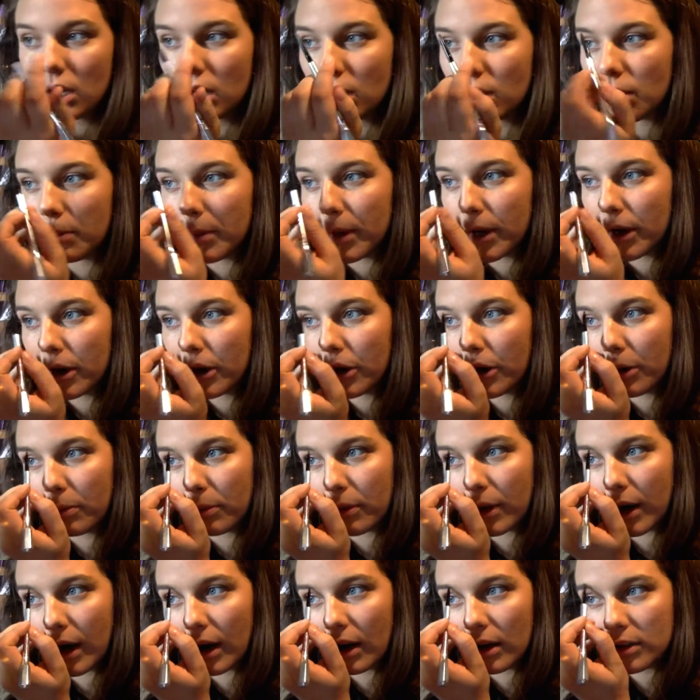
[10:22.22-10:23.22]
the bigger your
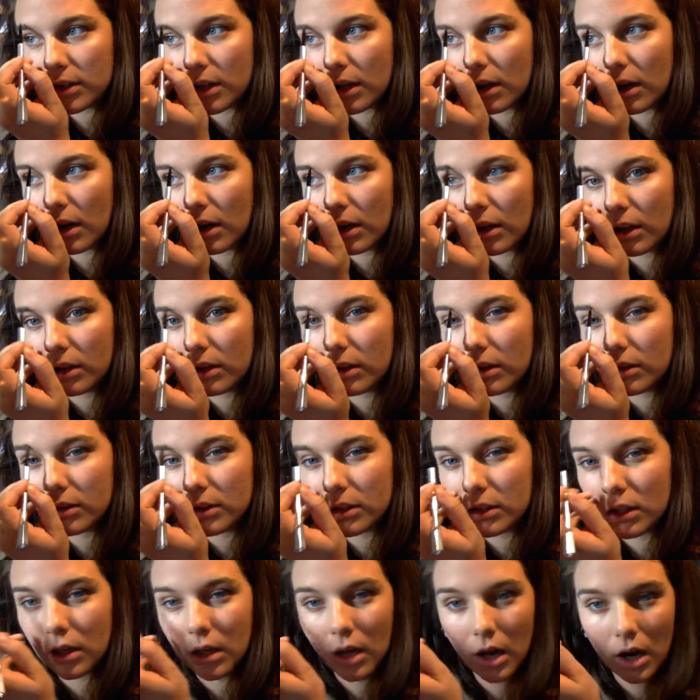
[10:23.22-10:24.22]
brows are, the
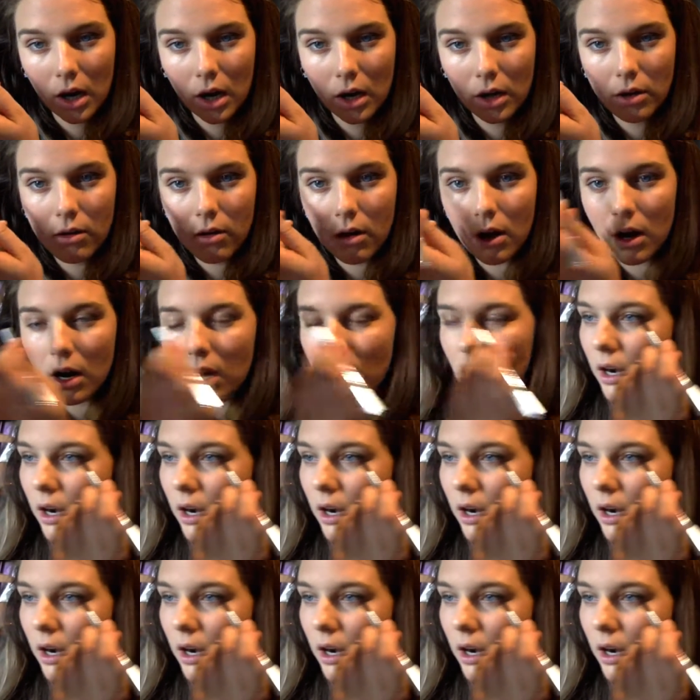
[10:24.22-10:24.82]
closer to God you are,